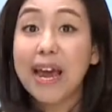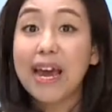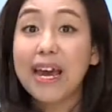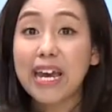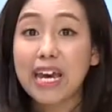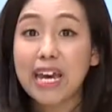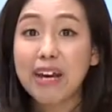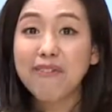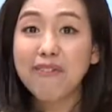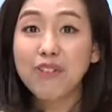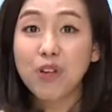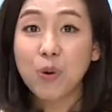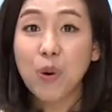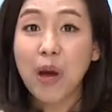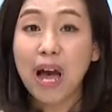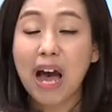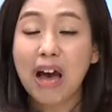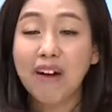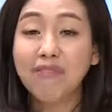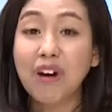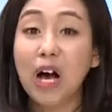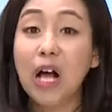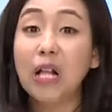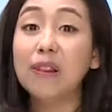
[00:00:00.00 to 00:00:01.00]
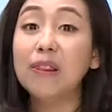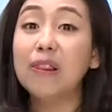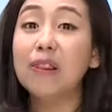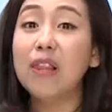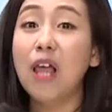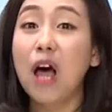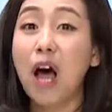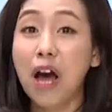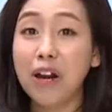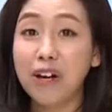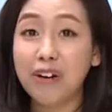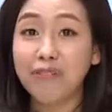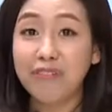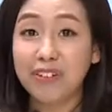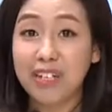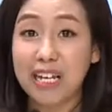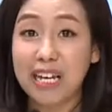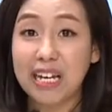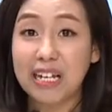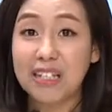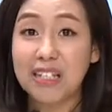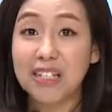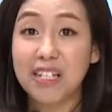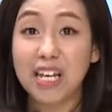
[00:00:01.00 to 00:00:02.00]
if you have a lot of
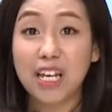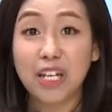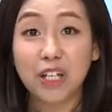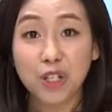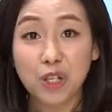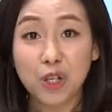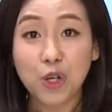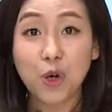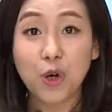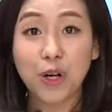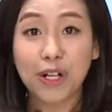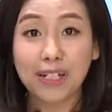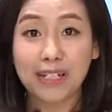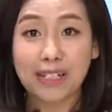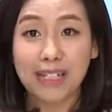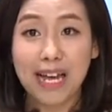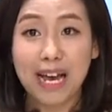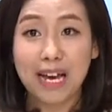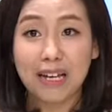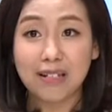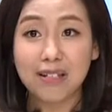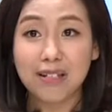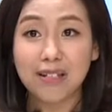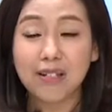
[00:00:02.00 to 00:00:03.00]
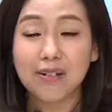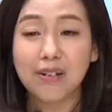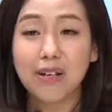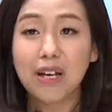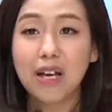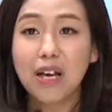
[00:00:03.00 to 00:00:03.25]
kids in your class.